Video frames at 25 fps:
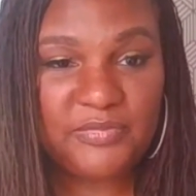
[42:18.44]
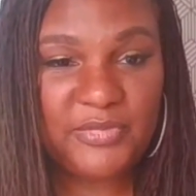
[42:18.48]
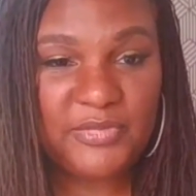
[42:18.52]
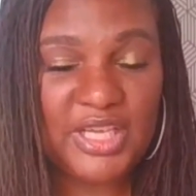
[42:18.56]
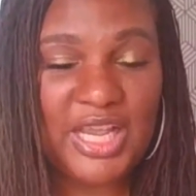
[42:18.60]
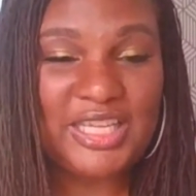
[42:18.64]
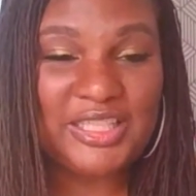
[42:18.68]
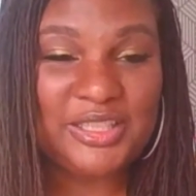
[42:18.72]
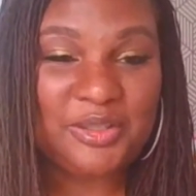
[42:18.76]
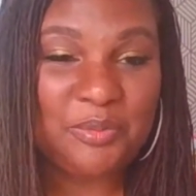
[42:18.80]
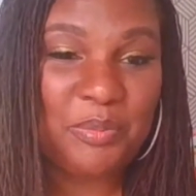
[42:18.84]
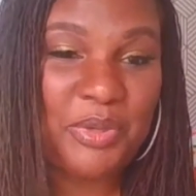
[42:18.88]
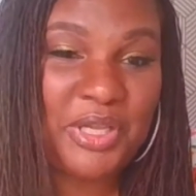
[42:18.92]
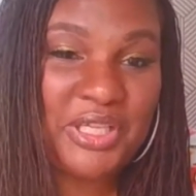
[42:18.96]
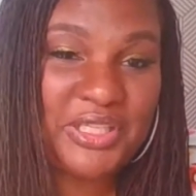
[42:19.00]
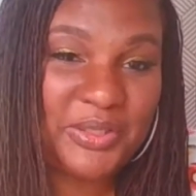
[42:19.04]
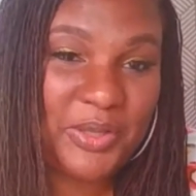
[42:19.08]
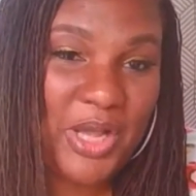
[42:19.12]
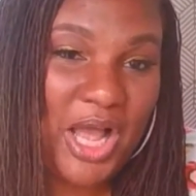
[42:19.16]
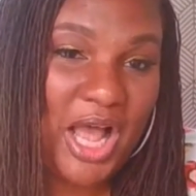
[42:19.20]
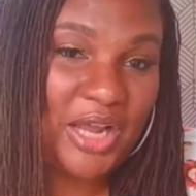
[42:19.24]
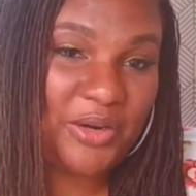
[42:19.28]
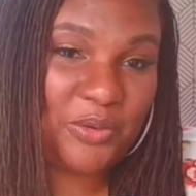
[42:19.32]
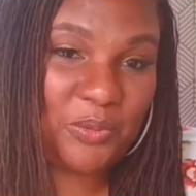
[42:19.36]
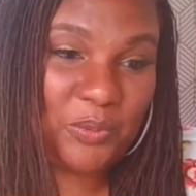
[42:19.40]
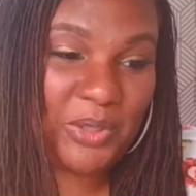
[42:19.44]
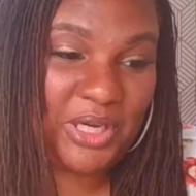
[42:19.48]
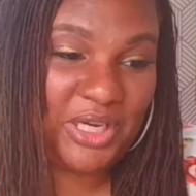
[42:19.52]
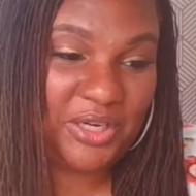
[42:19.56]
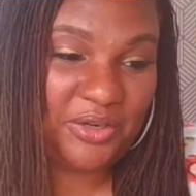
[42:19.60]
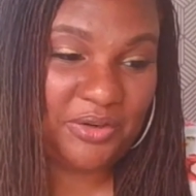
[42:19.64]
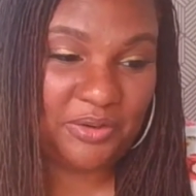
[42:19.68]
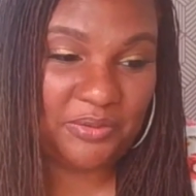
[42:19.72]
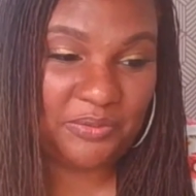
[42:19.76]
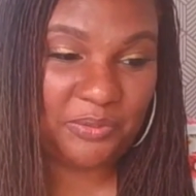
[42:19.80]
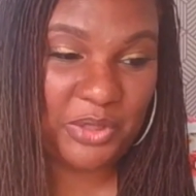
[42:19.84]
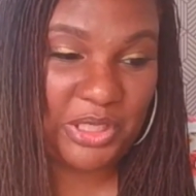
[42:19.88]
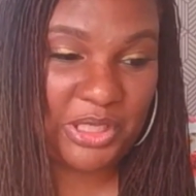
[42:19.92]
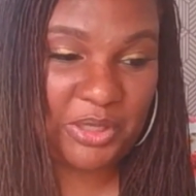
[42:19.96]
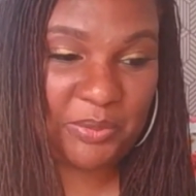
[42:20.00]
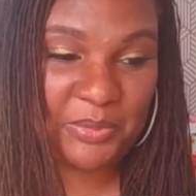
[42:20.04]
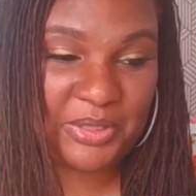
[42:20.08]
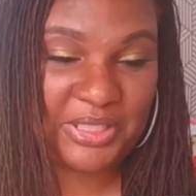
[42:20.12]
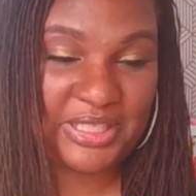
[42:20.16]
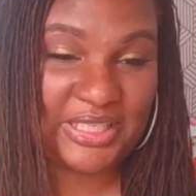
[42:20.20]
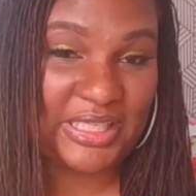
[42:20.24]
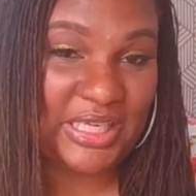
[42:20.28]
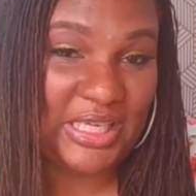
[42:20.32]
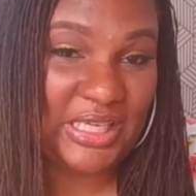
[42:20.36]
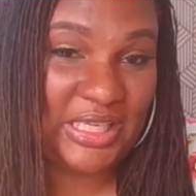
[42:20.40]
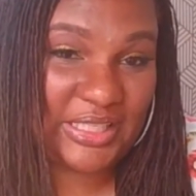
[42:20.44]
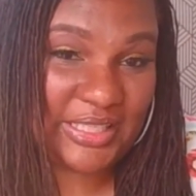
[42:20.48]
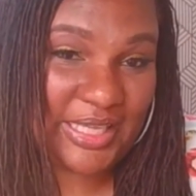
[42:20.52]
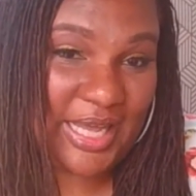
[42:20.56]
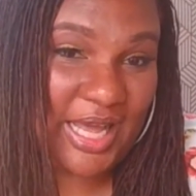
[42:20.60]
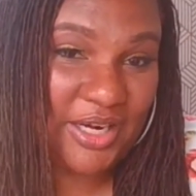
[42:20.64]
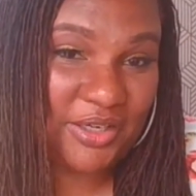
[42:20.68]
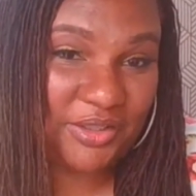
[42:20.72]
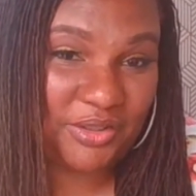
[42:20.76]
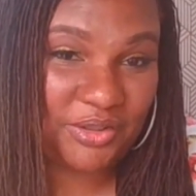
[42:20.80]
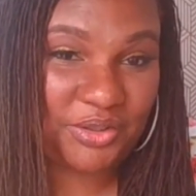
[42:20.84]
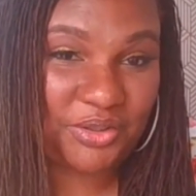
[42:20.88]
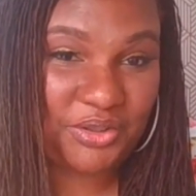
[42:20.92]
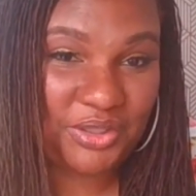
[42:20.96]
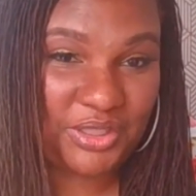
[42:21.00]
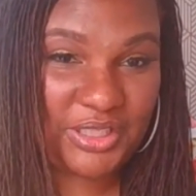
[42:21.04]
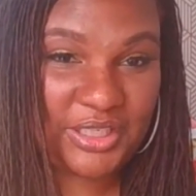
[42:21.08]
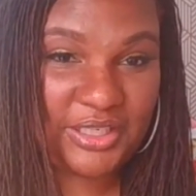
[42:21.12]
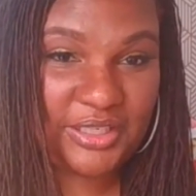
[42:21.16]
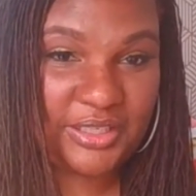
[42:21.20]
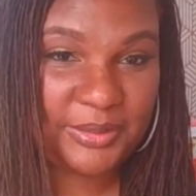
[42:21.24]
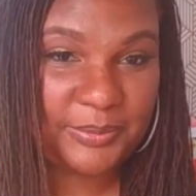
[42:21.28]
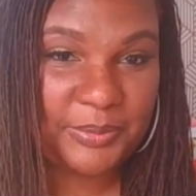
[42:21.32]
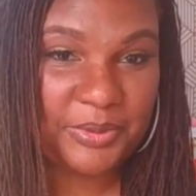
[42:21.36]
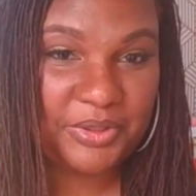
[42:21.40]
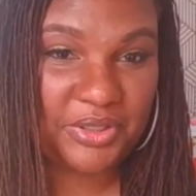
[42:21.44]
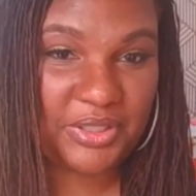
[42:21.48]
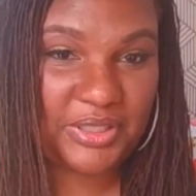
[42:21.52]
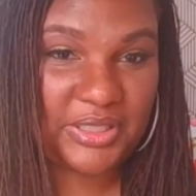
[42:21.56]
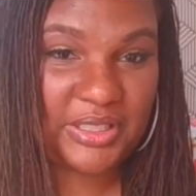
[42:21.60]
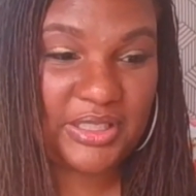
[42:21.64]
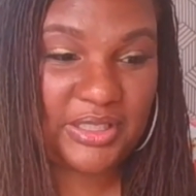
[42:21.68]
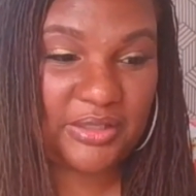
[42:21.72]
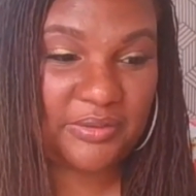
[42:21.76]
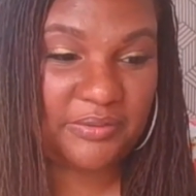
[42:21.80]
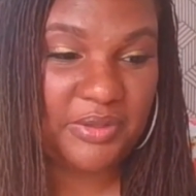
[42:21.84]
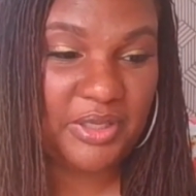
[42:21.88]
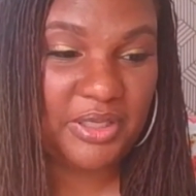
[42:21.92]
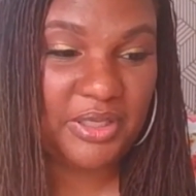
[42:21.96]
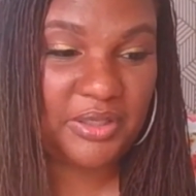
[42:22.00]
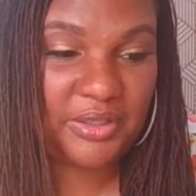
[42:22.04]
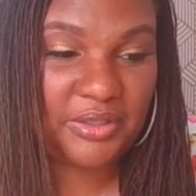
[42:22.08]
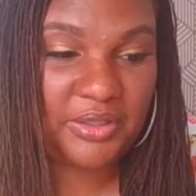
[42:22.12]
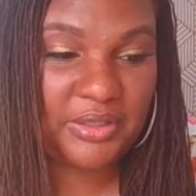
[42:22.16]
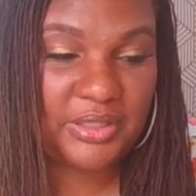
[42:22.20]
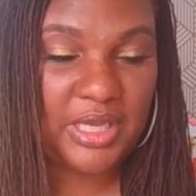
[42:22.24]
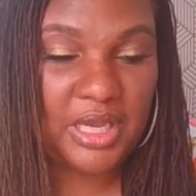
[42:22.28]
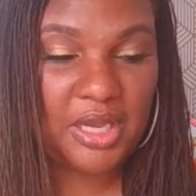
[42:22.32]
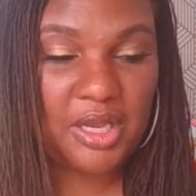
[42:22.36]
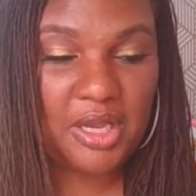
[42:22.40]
that's the best kind of way to avoid a mistake, is kind of learning the experiences of others.